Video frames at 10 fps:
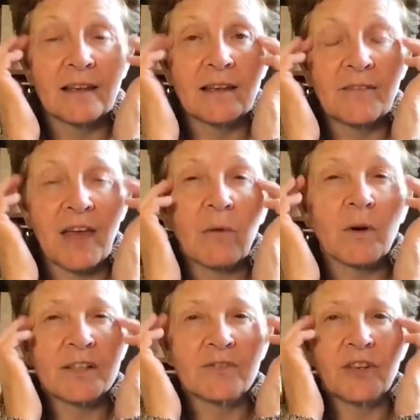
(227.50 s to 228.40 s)
if that
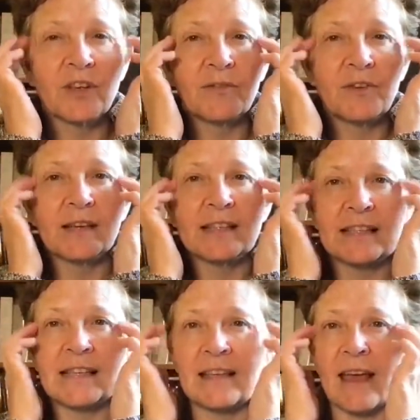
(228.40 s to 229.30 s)
works for you, if you can
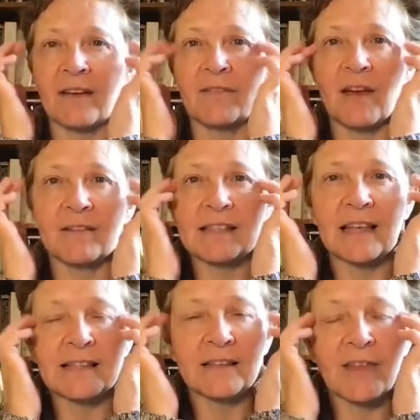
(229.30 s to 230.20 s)
see that, if you have a
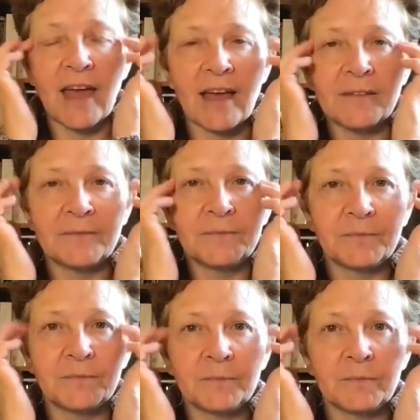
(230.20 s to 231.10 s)
sense of that.
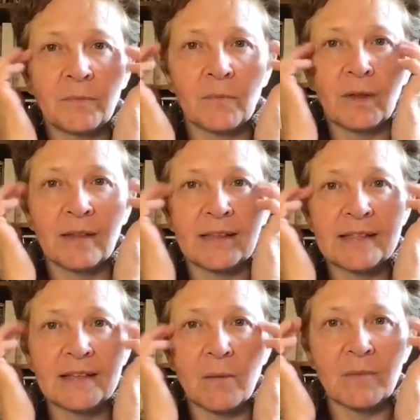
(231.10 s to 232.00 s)

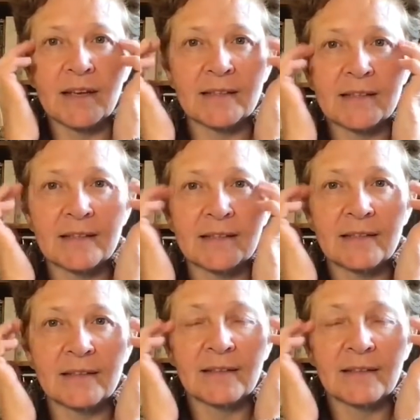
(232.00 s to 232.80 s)
This numbness,